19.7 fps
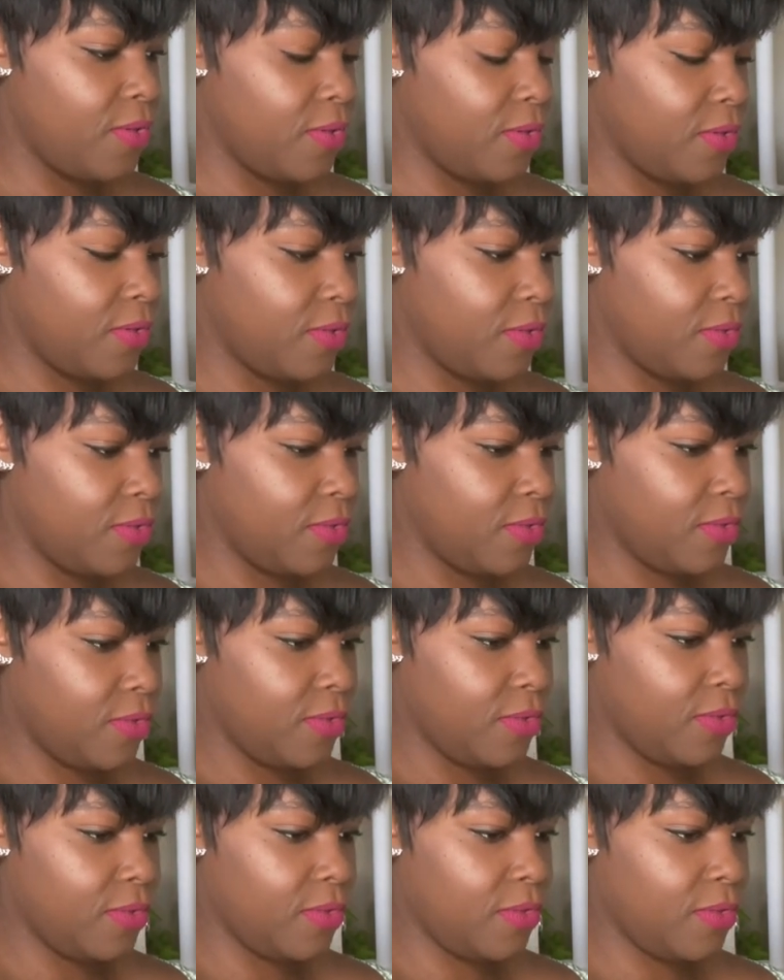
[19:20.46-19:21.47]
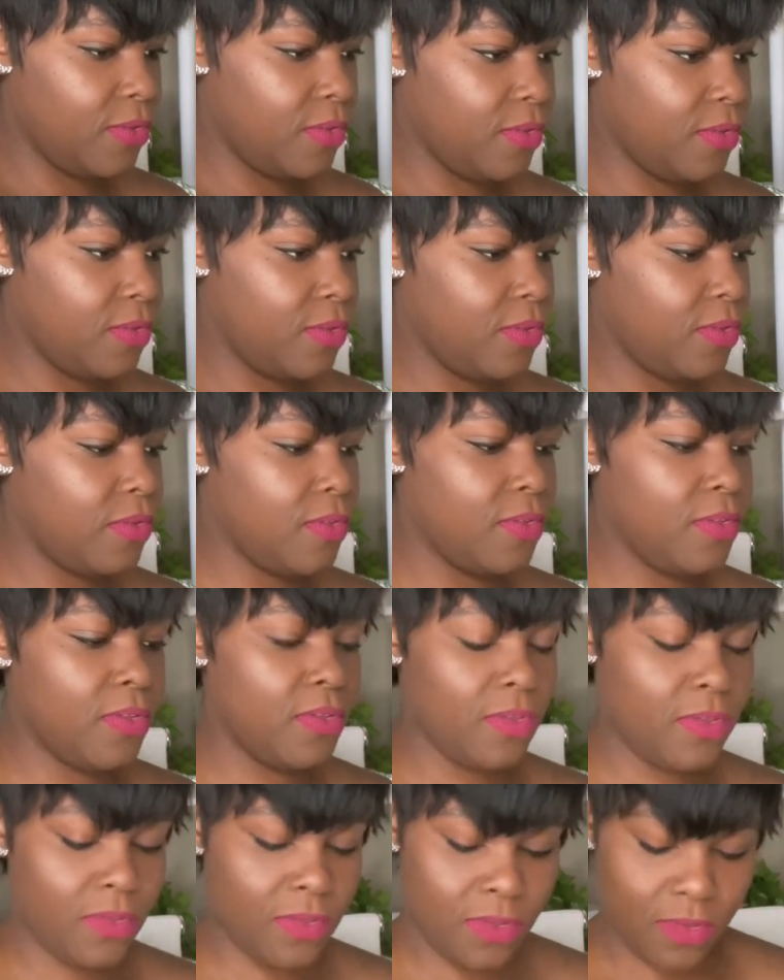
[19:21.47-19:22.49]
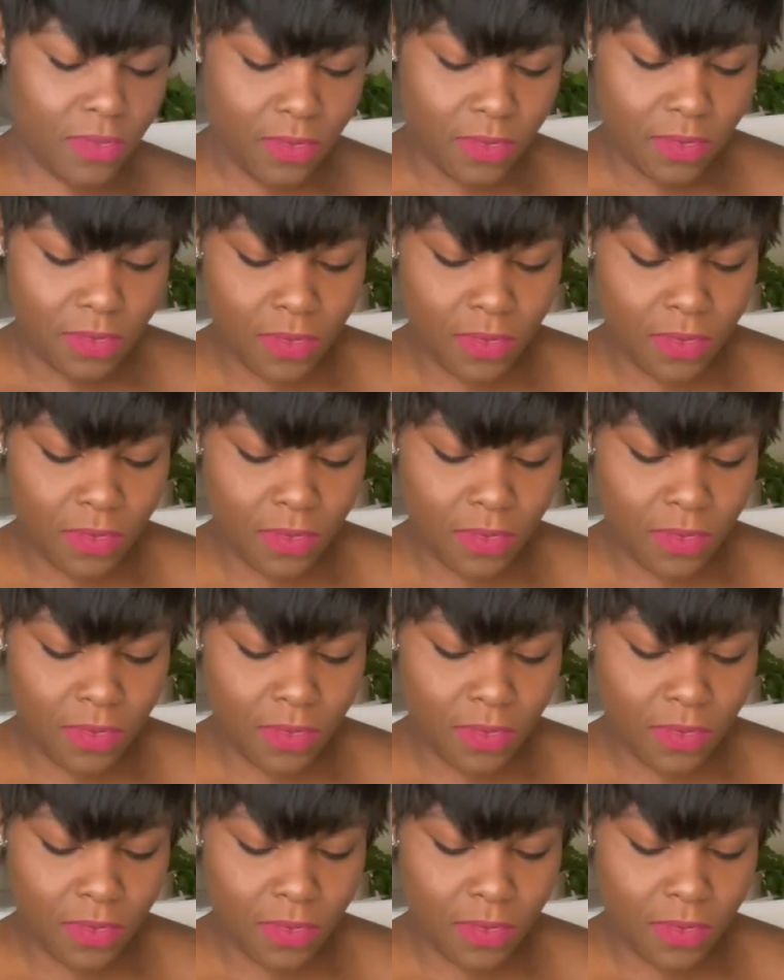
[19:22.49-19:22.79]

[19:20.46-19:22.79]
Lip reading: (silence)